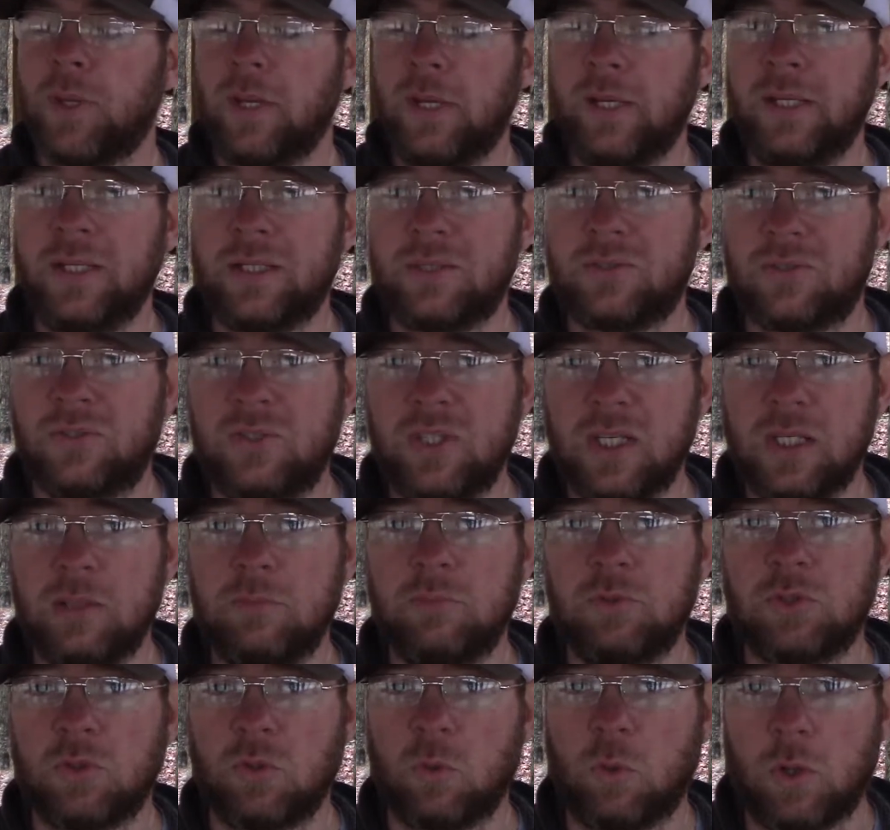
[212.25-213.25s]
It
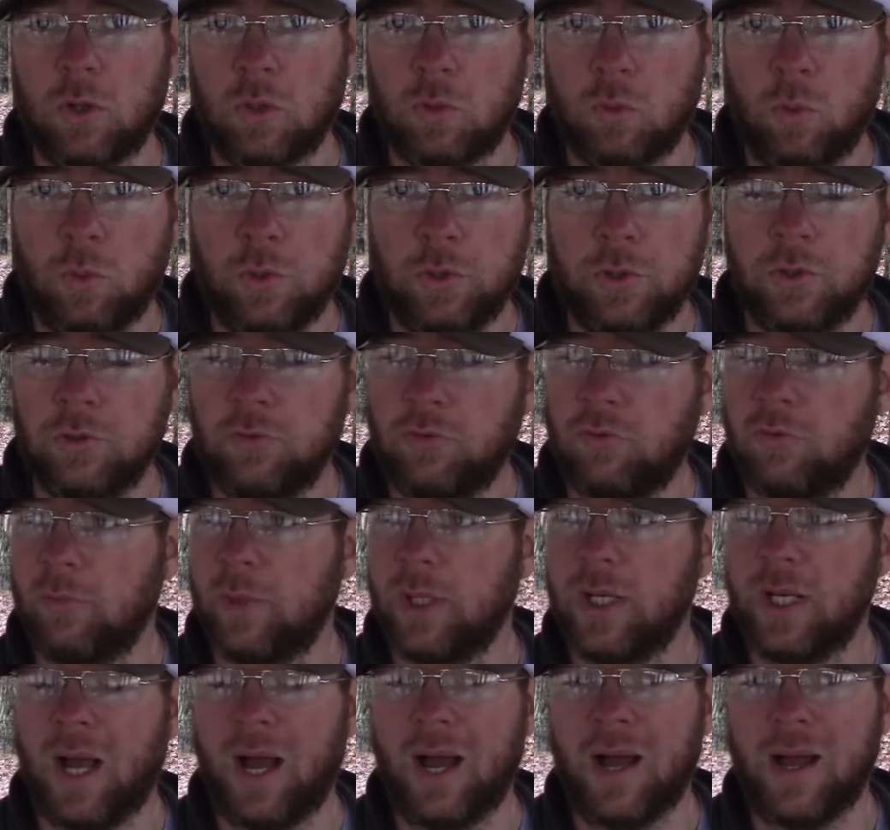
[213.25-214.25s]
seems to work wonders for
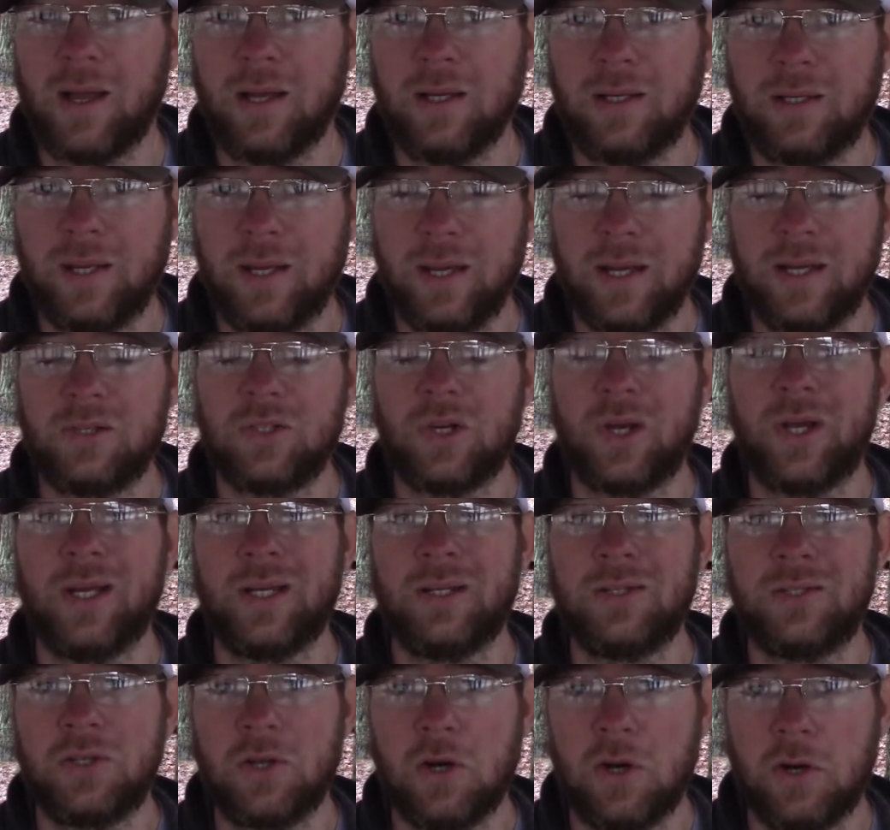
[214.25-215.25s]
me. I catch a
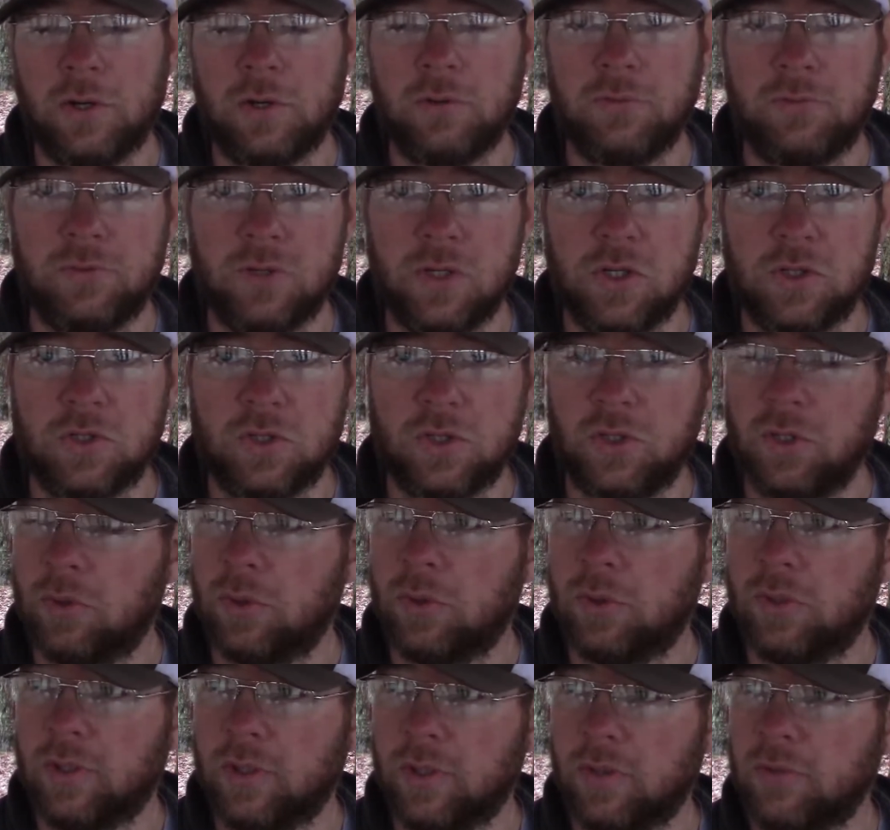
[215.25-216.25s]
ton of fish
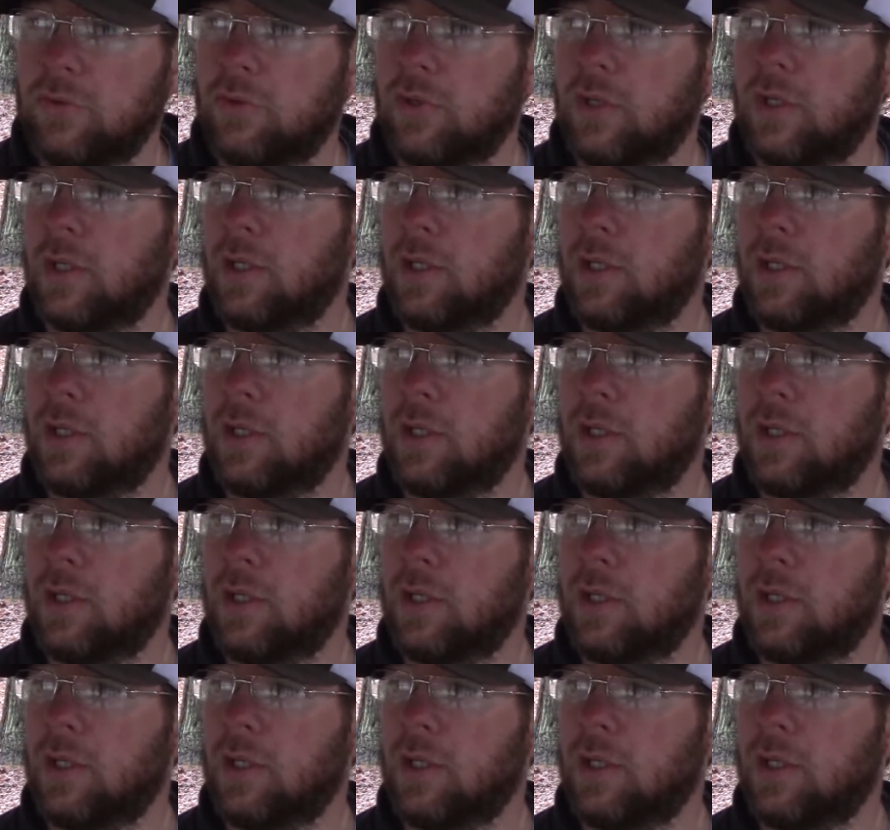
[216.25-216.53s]
doing this.